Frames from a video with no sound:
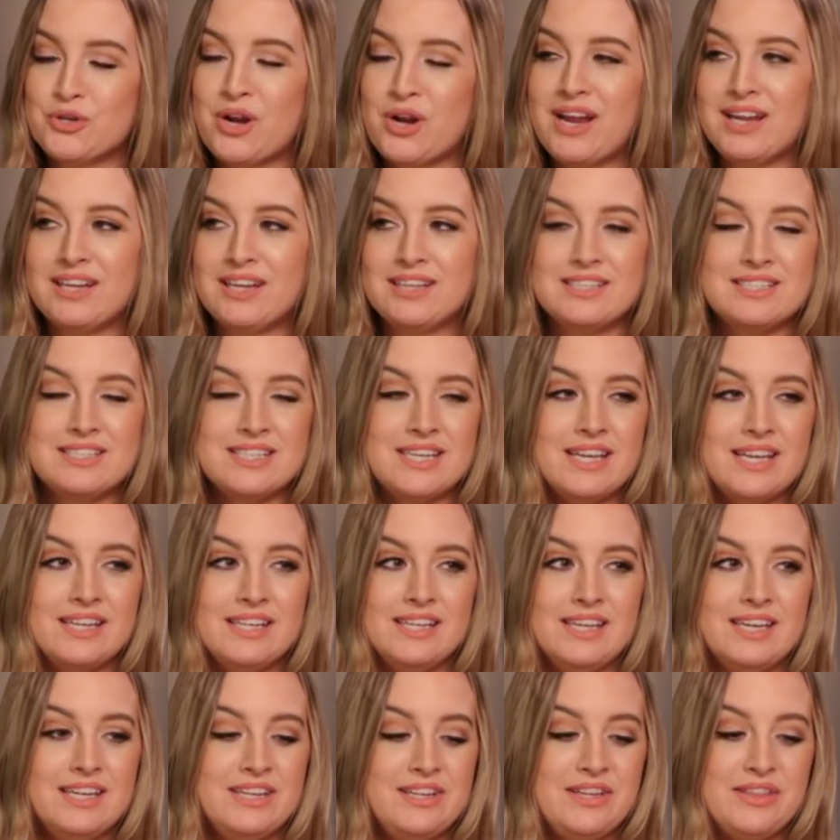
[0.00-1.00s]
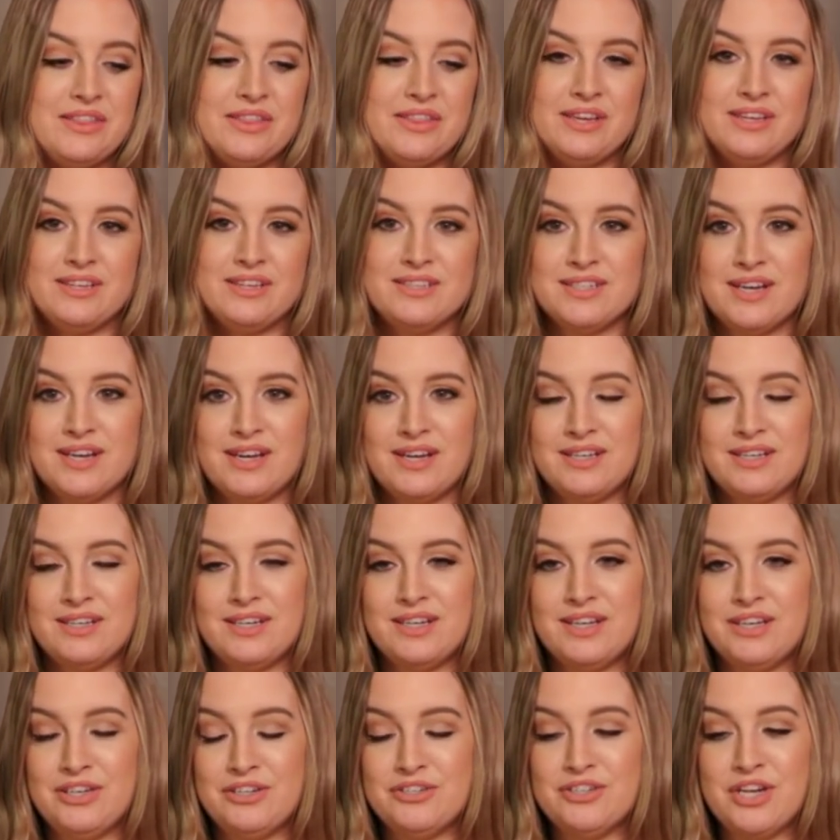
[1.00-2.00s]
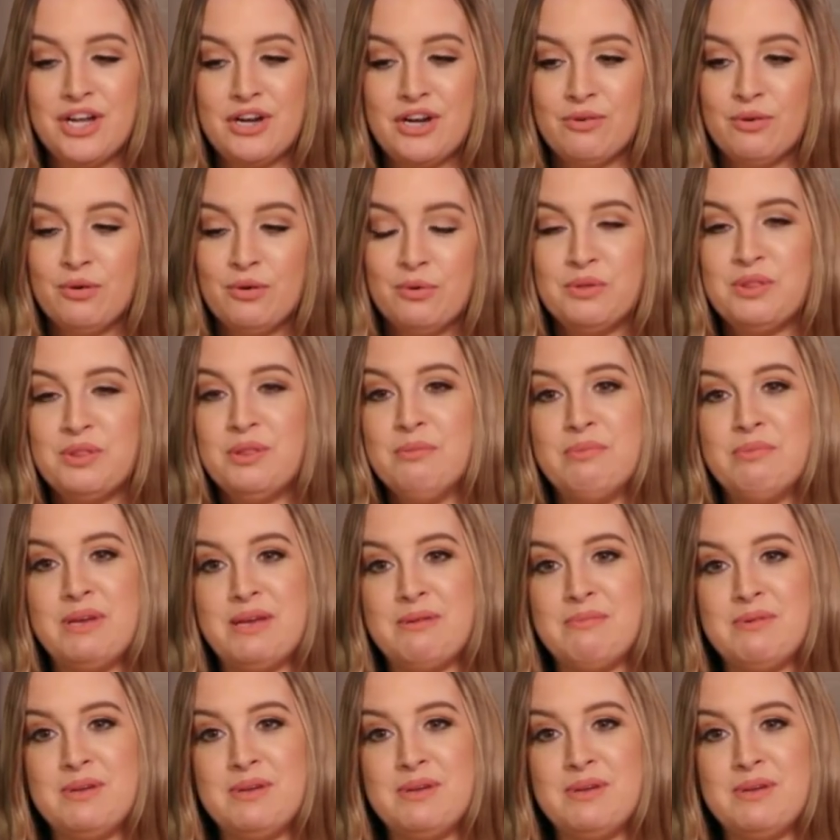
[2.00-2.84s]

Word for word: or trying to get anything done in general with a